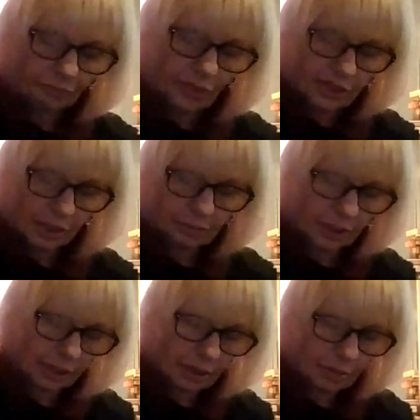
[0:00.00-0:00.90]

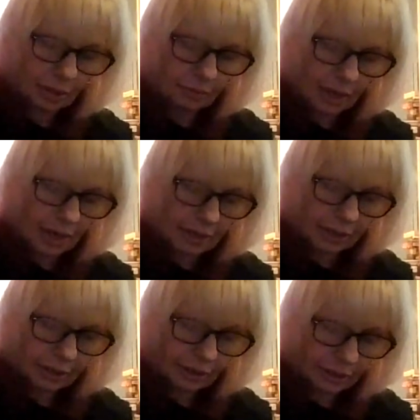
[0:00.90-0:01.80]
Something coming
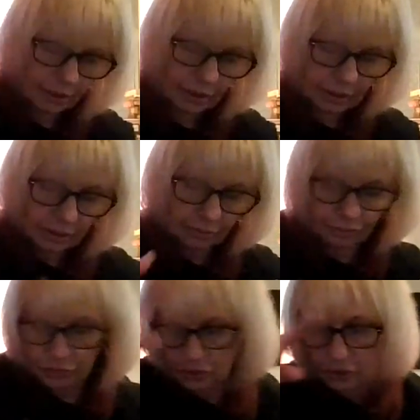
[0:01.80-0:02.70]
back.
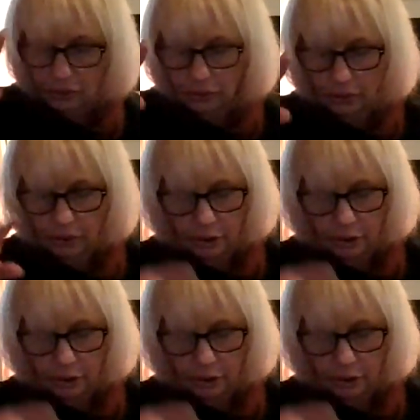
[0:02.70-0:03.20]
Full circle.